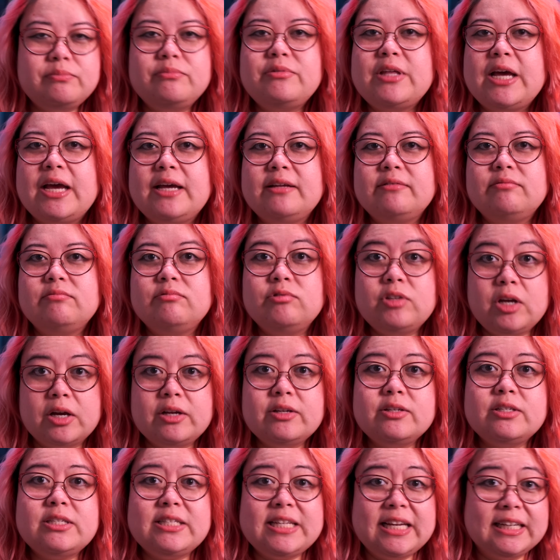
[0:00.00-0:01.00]
that
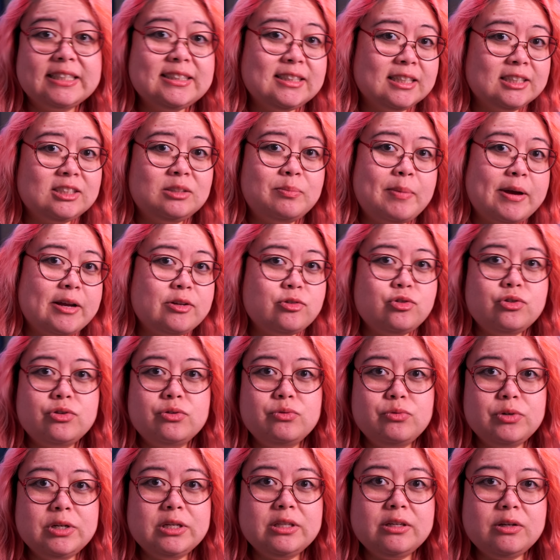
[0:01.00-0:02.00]
does text
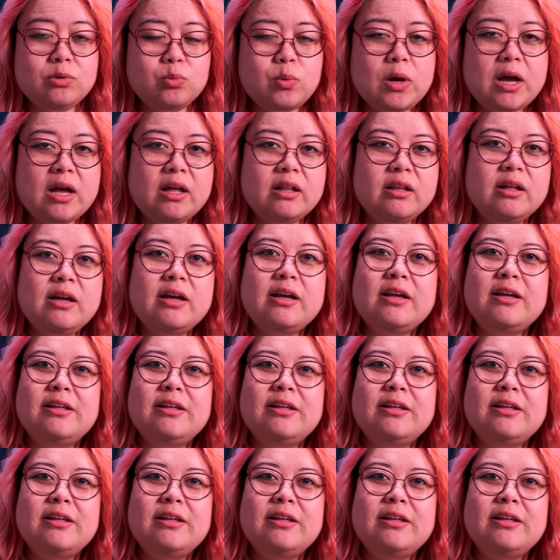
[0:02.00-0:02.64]
expansion really well,